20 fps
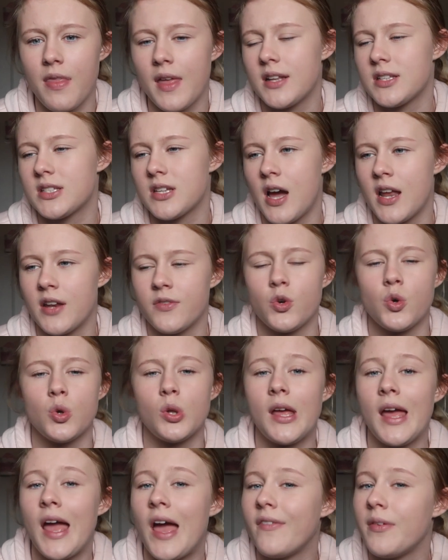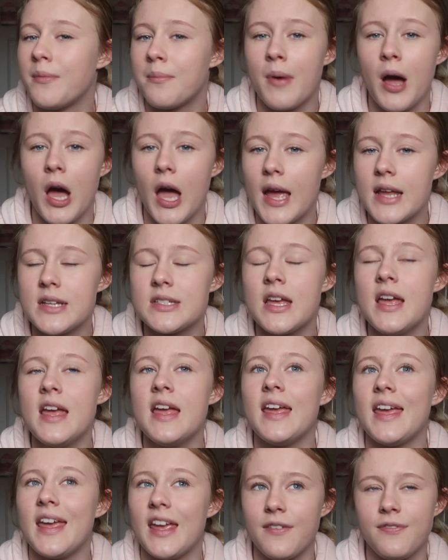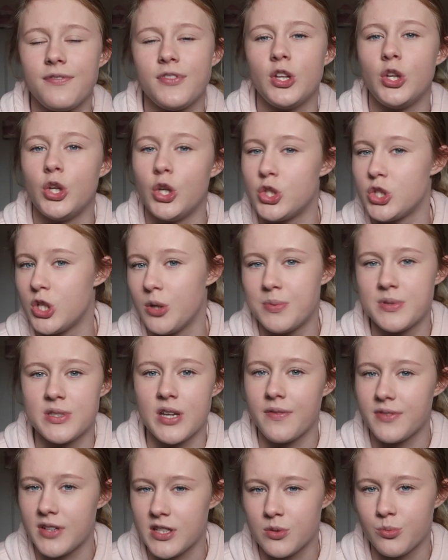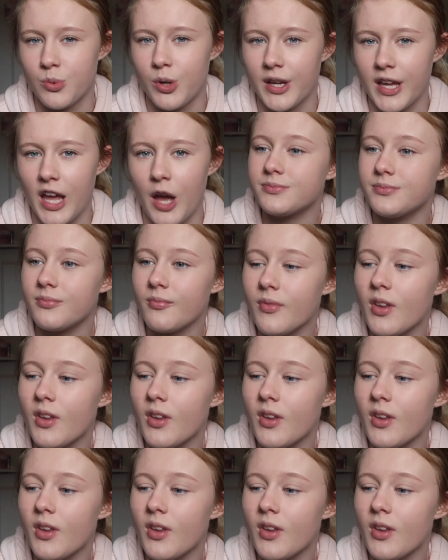That's kind of all I have in mind if the YouTube stuff doesn't work out.